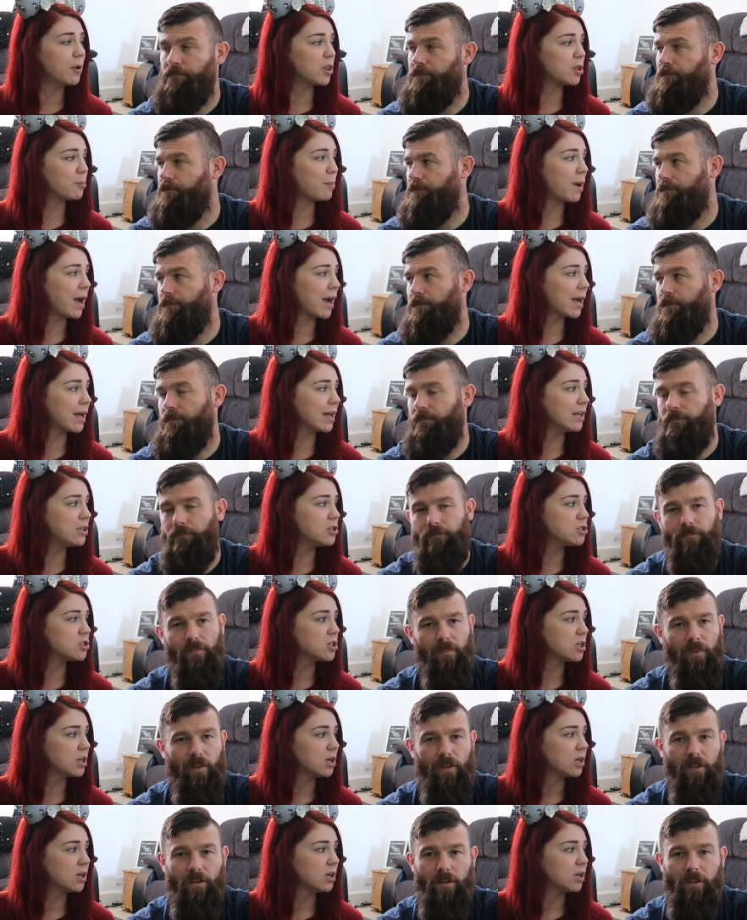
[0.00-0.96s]
Speaker 1: are with a
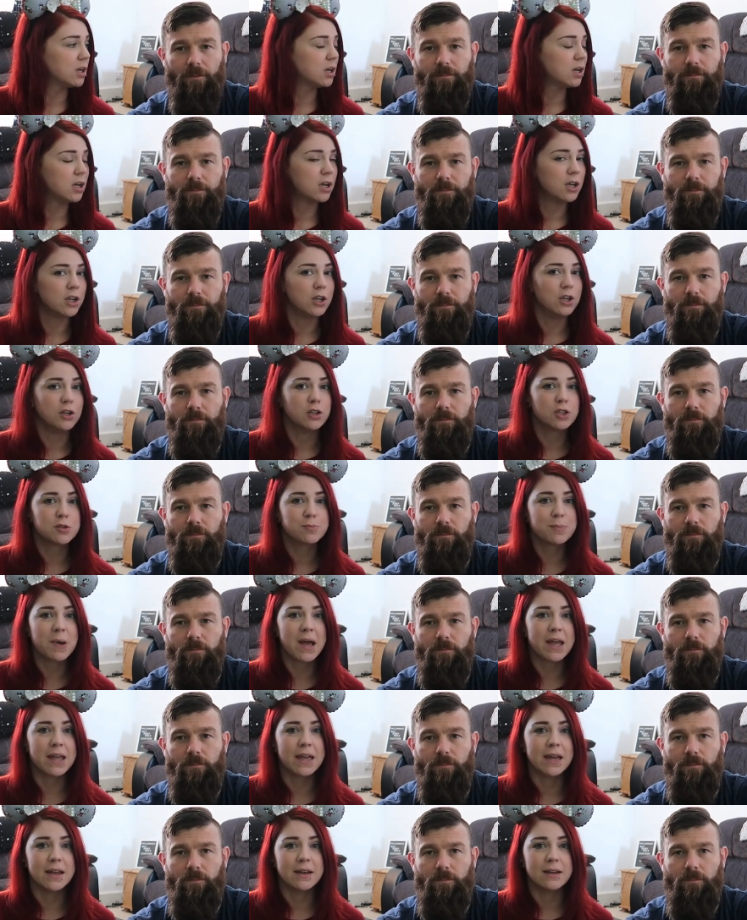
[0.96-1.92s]
package. No. You're just
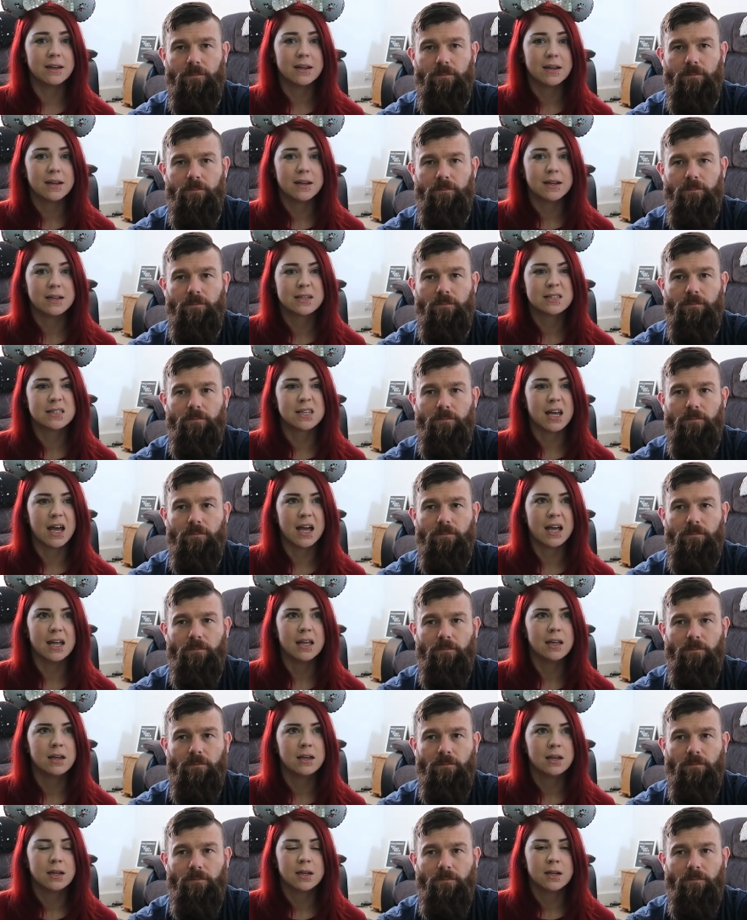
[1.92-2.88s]
paying,
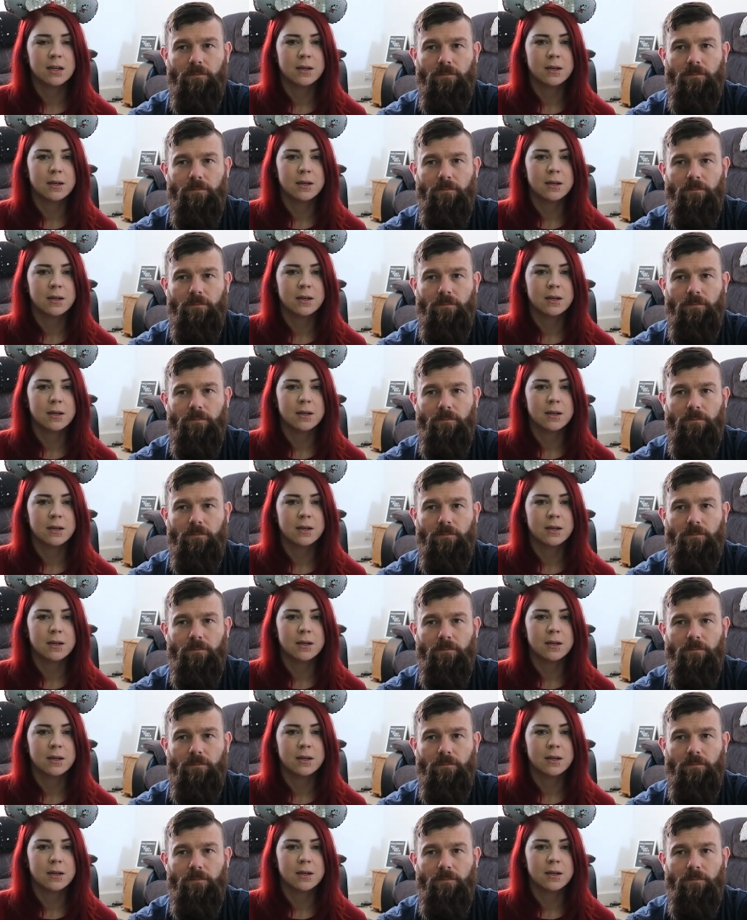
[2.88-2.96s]
say,